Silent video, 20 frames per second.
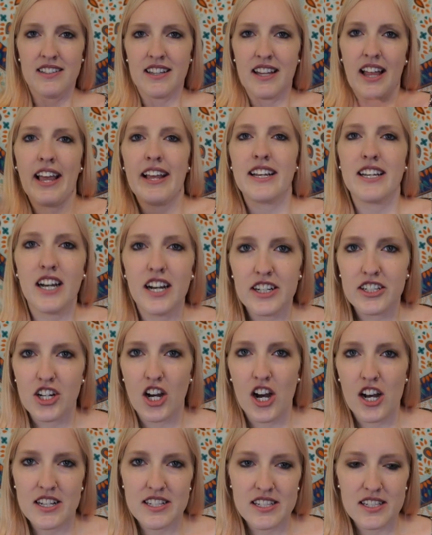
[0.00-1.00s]
like cut
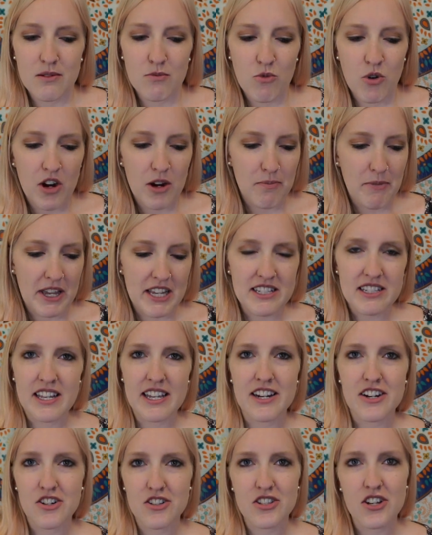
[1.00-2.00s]
costs somewhere, base
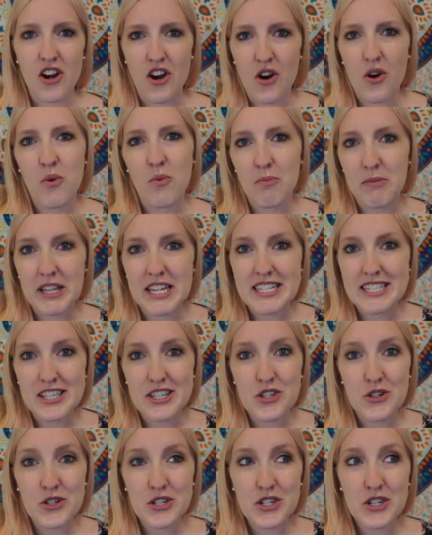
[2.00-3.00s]
layers are a place that
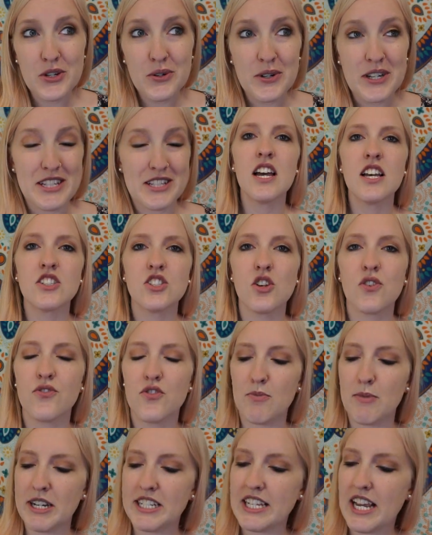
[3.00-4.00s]
you can do it. So for
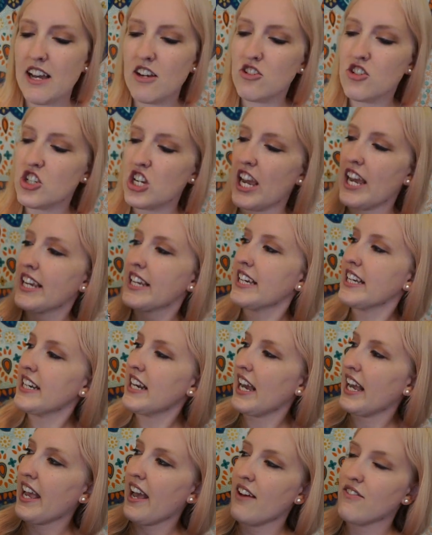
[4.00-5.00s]
my down jacket,
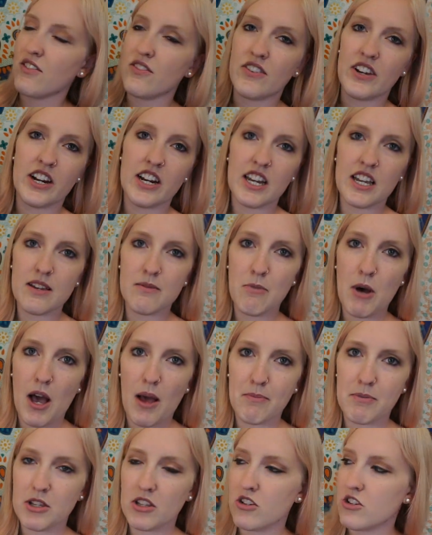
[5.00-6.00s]
I have a very
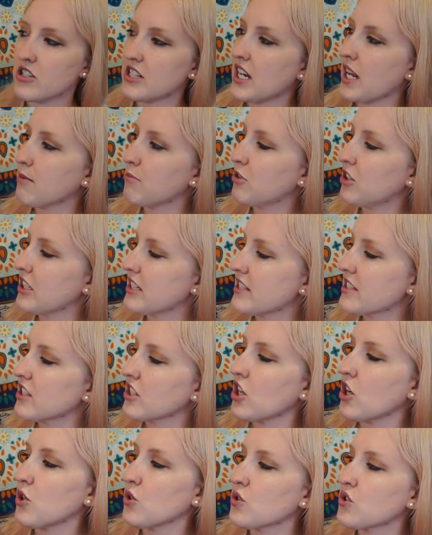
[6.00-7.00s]
popular staple. It's the
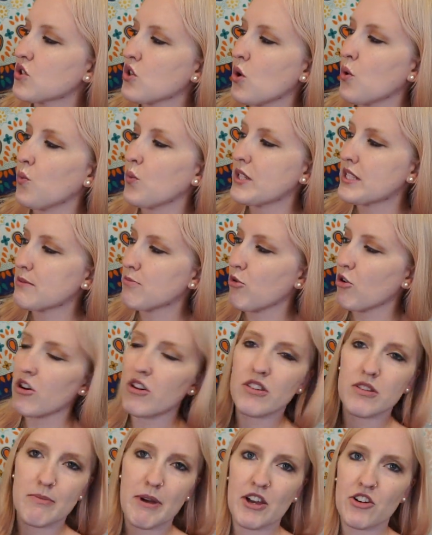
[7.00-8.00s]
Ghost
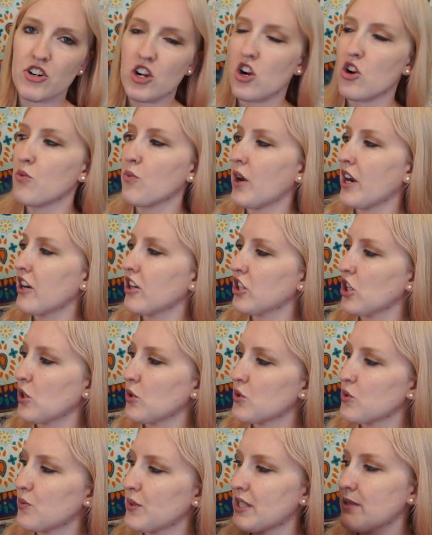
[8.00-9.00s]
Whisperer, the Mountain Hardwear
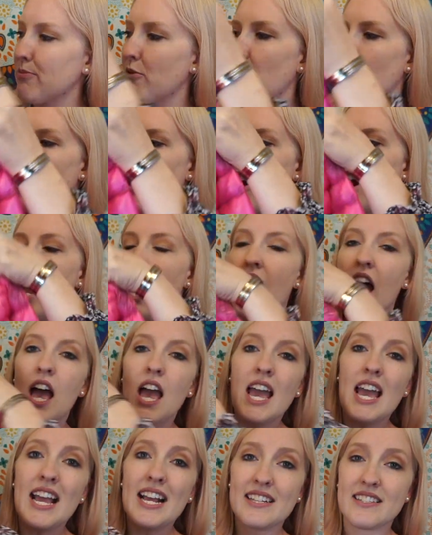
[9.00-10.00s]
Ghost Whisperer.
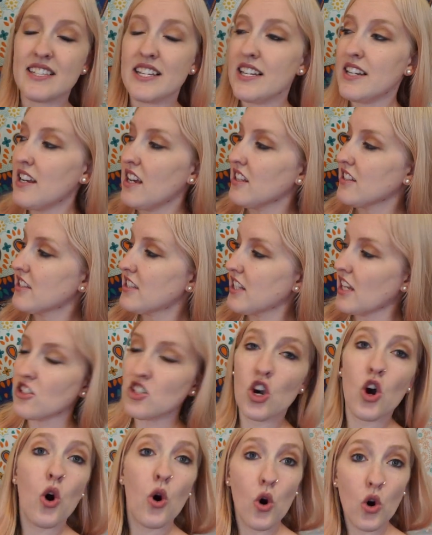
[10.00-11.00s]
It's in such
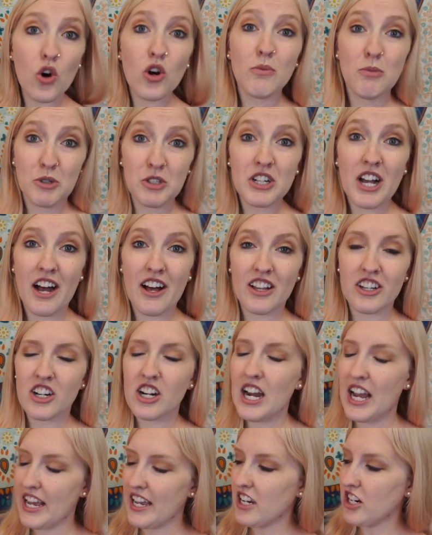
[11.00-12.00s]
a horrible
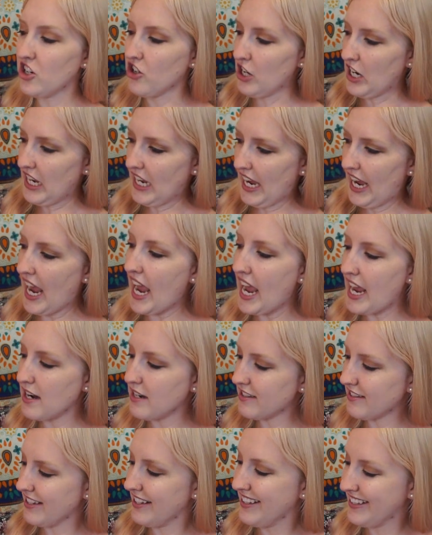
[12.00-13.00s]
color. I agree, I
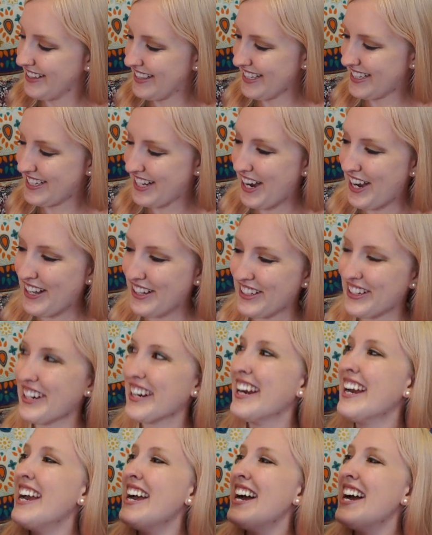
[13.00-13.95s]
hate this color.